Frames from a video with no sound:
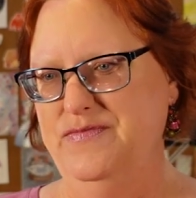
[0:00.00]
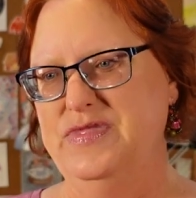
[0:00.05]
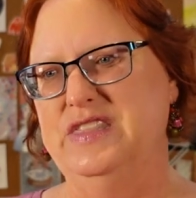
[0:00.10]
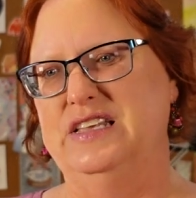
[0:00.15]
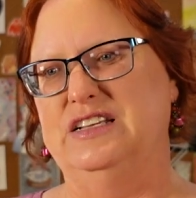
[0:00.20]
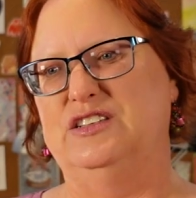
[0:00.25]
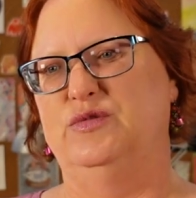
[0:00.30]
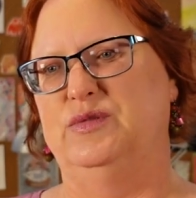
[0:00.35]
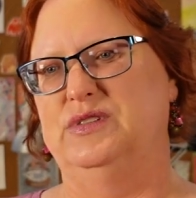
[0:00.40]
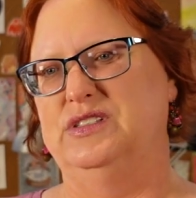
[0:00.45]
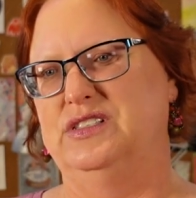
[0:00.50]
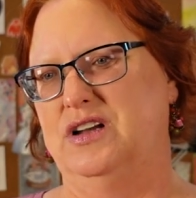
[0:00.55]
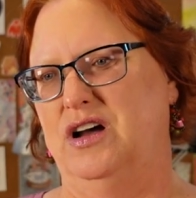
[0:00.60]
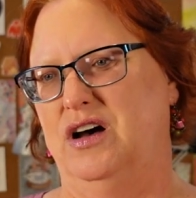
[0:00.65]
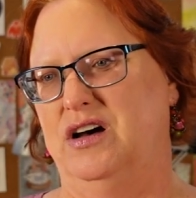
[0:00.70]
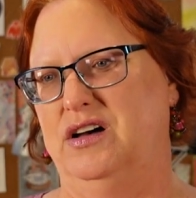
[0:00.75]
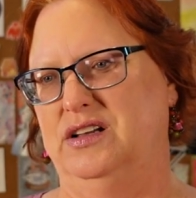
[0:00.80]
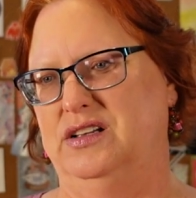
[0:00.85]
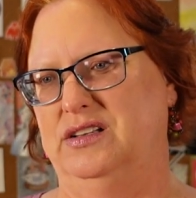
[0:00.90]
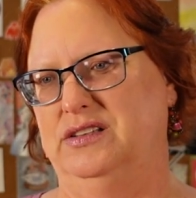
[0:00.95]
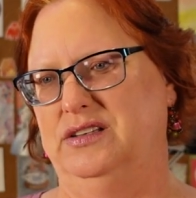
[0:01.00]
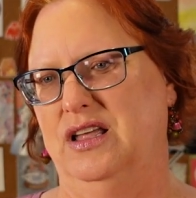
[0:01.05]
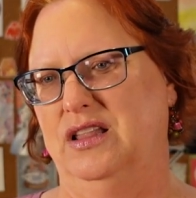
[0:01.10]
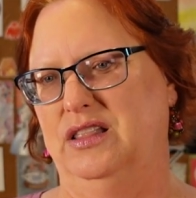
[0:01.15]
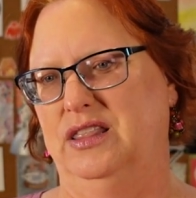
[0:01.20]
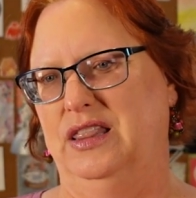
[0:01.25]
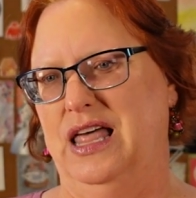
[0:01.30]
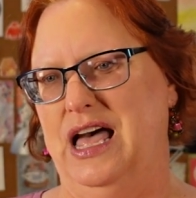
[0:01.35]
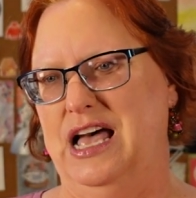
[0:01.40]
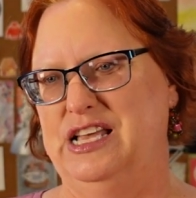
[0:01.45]
This one's
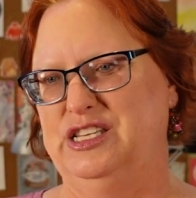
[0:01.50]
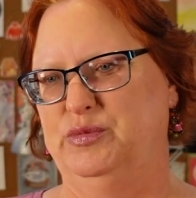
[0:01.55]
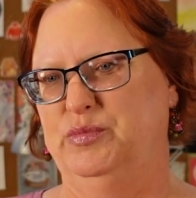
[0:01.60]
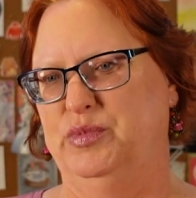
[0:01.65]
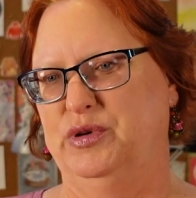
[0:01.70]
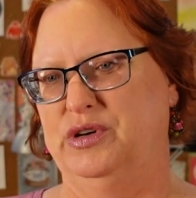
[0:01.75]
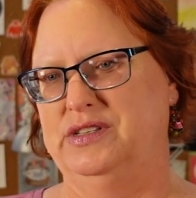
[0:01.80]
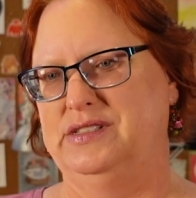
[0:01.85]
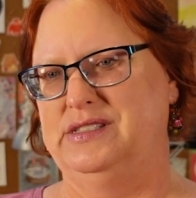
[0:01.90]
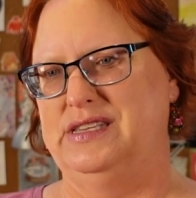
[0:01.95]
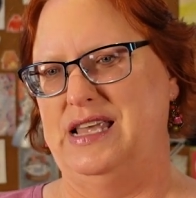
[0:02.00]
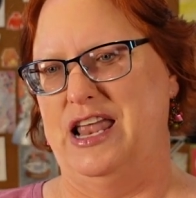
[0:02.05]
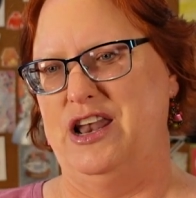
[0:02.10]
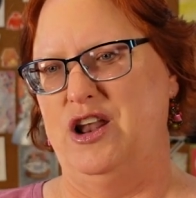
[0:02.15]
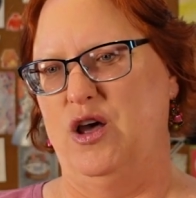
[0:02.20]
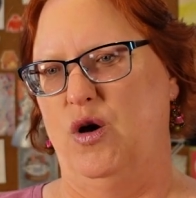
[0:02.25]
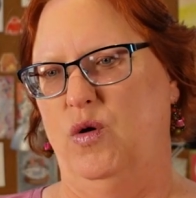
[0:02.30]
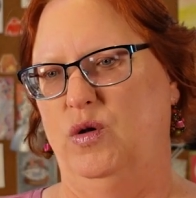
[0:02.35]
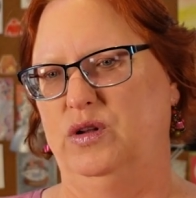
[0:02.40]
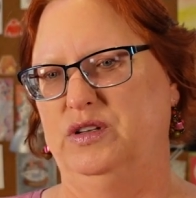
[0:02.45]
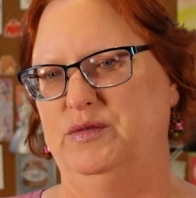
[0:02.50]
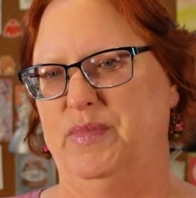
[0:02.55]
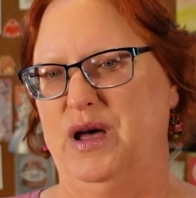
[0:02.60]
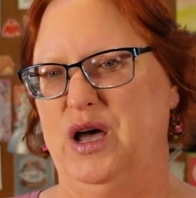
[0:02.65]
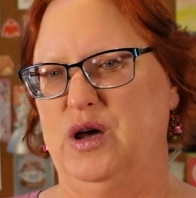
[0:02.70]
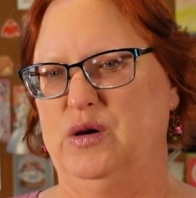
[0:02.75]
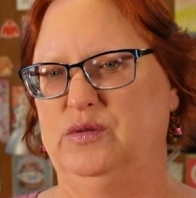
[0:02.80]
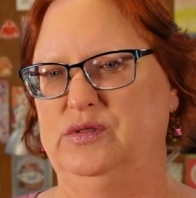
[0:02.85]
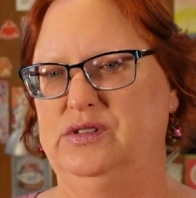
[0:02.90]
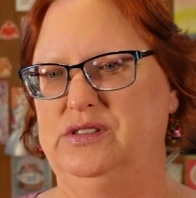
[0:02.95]
called Lost Books and Old
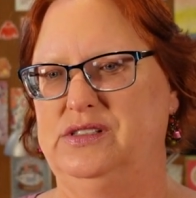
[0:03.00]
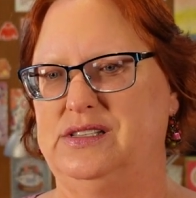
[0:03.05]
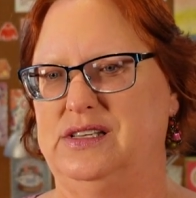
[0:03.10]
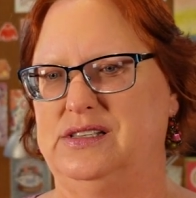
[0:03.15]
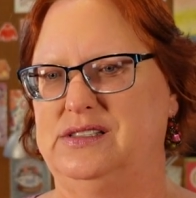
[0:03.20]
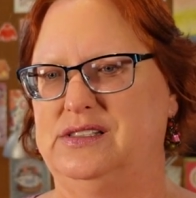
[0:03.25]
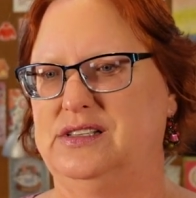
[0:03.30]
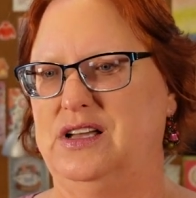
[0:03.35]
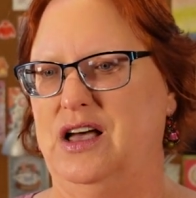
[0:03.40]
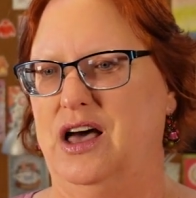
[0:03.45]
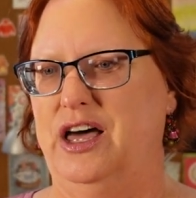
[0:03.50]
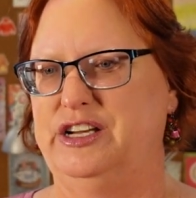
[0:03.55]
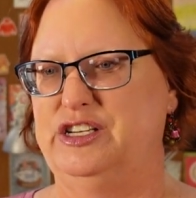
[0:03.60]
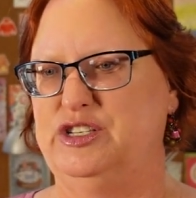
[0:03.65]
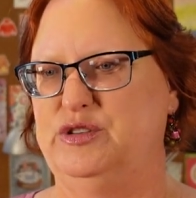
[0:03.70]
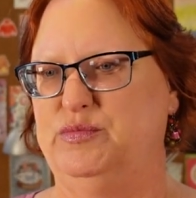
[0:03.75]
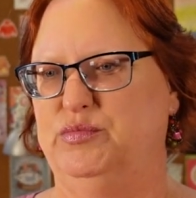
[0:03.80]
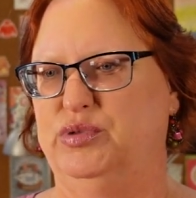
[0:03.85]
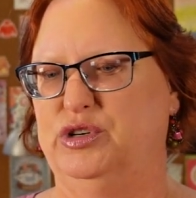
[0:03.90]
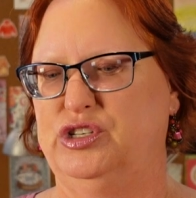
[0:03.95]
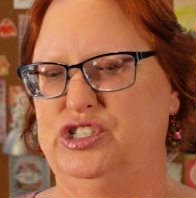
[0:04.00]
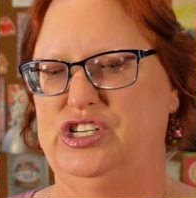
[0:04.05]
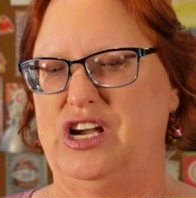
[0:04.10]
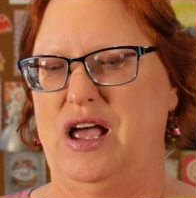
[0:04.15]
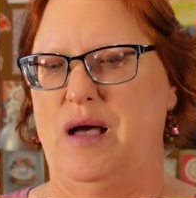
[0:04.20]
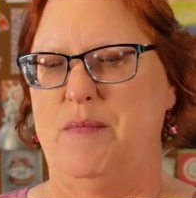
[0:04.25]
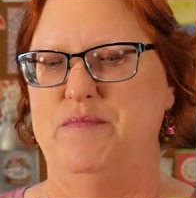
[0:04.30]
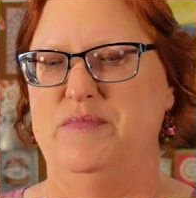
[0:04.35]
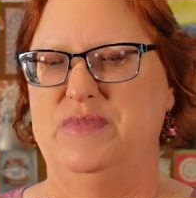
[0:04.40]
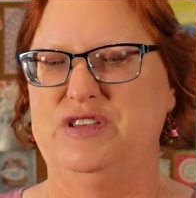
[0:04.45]
Bones, a Scottish
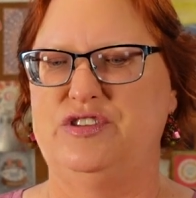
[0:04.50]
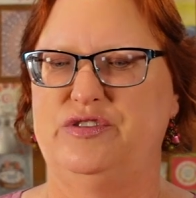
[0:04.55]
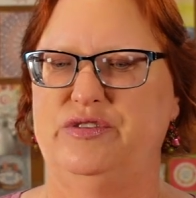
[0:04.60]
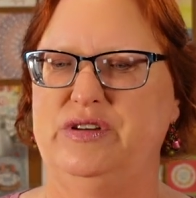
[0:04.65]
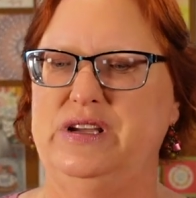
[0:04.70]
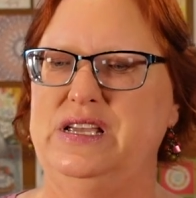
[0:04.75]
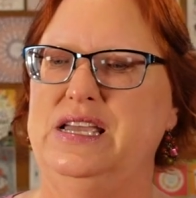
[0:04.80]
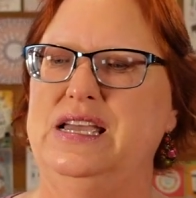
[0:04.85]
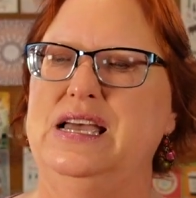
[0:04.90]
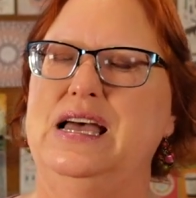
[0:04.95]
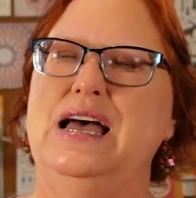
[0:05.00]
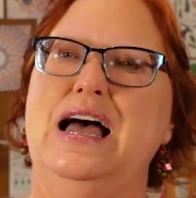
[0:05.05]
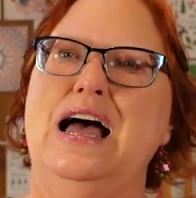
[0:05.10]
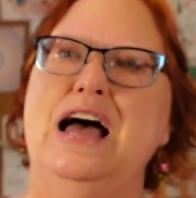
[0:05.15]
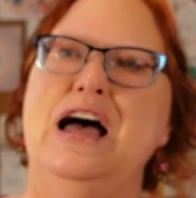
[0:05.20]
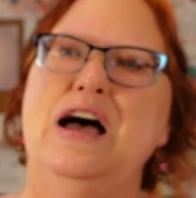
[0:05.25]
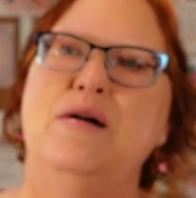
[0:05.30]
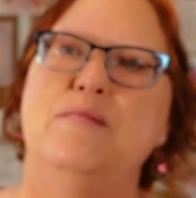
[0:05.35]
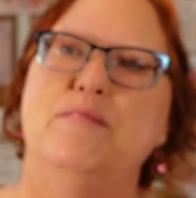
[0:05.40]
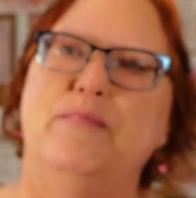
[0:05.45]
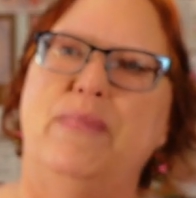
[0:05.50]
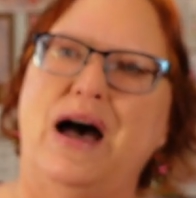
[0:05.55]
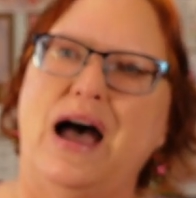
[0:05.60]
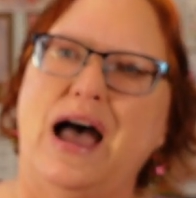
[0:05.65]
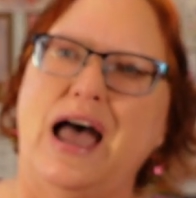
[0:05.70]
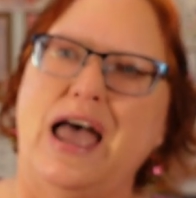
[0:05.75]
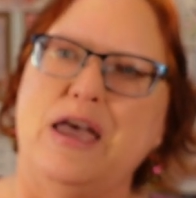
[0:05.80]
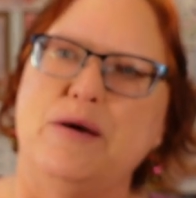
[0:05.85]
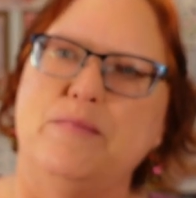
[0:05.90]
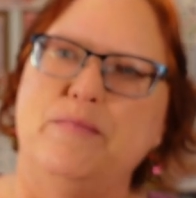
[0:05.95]
Bookshop Mystery
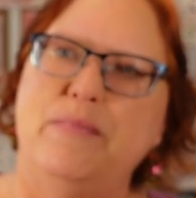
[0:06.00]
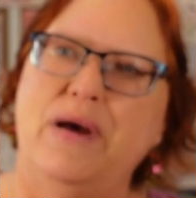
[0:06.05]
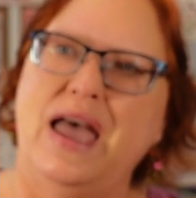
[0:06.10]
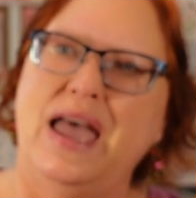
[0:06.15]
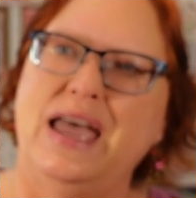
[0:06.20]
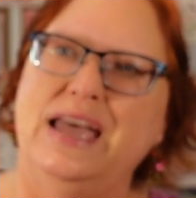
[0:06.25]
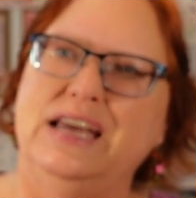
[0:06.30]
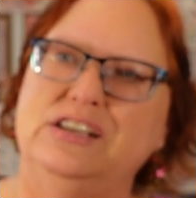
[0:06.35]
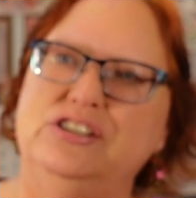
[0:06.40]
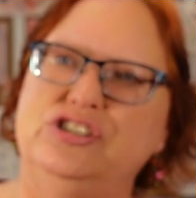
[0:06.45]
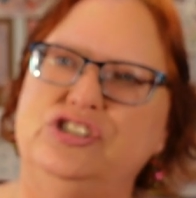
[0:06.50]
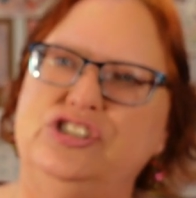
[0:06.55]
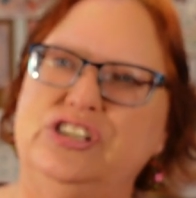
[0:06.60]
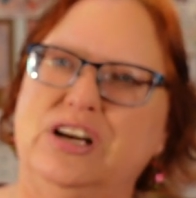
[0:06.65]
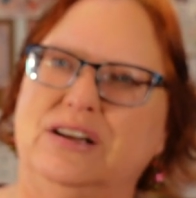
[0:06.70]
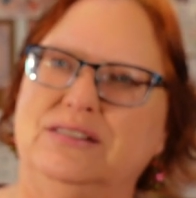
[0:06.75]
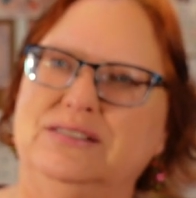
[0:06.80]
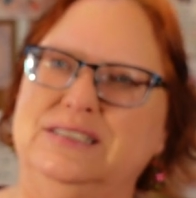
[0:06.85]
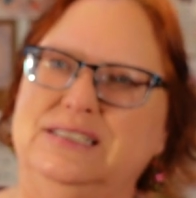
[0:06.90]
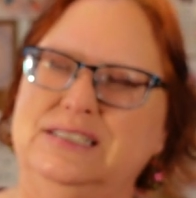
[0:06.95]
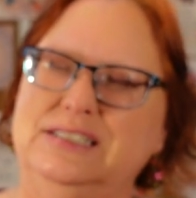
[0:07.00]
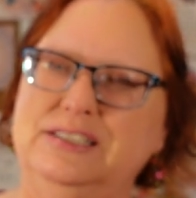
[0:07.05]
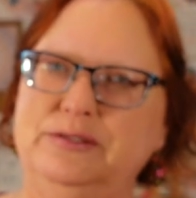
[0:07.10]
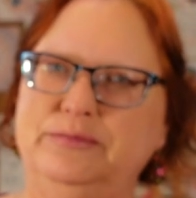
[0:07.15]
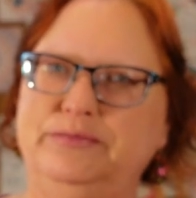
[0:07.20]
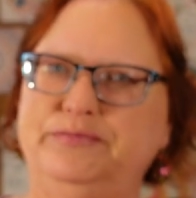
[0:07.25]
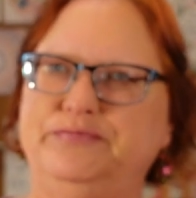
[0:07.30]
by Paige Shelton.